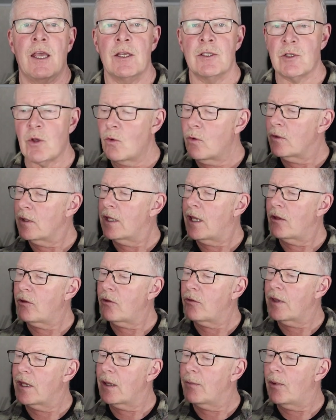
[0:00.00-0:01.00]
So the
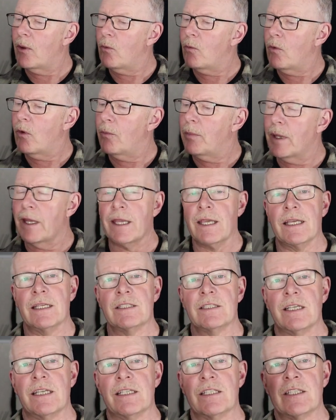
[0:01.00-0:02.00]
other thing about wool
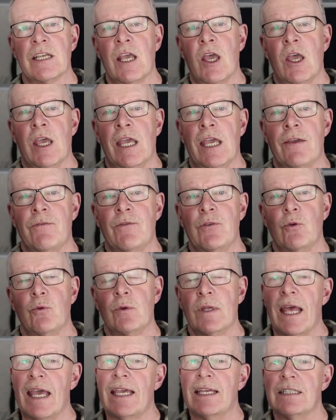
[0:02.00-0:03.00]
blankets is if you
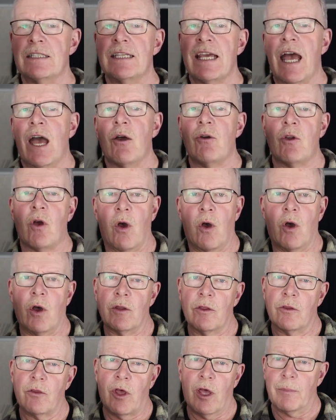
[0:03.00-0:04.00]
lay down
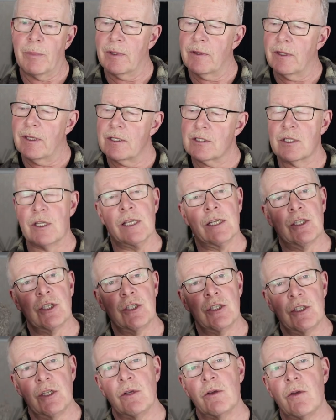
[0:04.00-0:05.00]
on top of this, it's
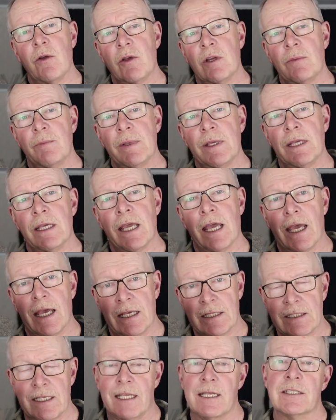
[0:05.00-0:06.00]
still going to be
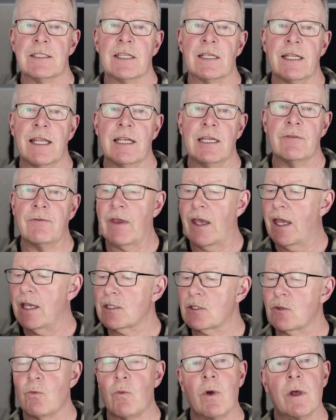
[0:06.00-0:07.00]
as insulative
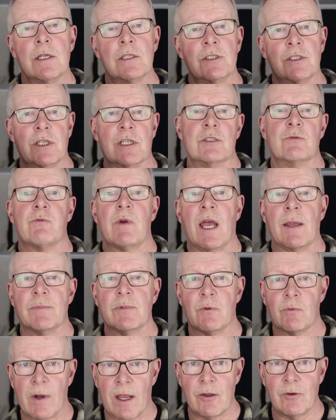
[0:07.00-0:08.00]
as it was just
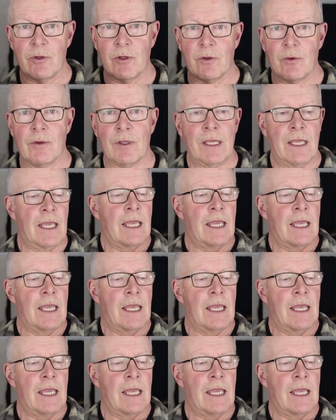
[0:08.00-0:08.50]
wrapped around you.